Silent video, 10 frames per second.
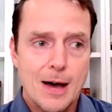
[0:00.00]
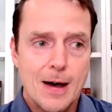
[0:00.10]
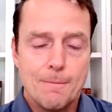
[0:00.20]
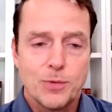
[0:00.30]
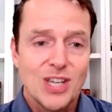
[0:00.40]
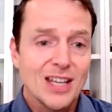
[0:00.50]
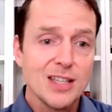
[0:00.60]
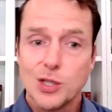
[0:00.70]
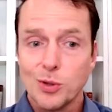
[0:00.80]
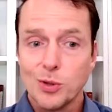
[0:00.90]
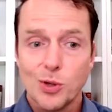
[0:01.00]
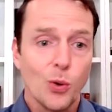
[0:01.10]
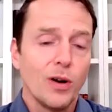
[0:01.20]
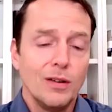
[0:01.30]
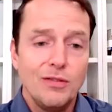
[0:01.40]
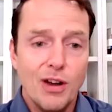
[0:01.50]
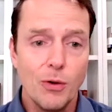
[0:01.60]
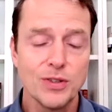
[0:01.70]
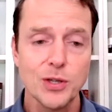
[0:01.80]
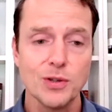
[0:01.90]
Um, she has an issue with corn, you know,
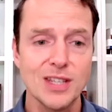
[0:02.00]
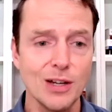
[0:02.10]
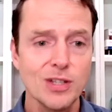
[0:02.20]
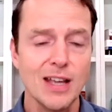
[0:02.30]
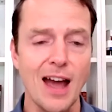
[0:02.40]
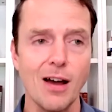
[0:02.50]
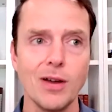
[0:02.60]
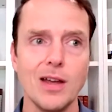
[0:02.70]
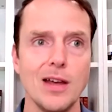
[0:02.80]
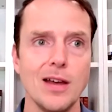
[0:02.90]
and so it's interesting how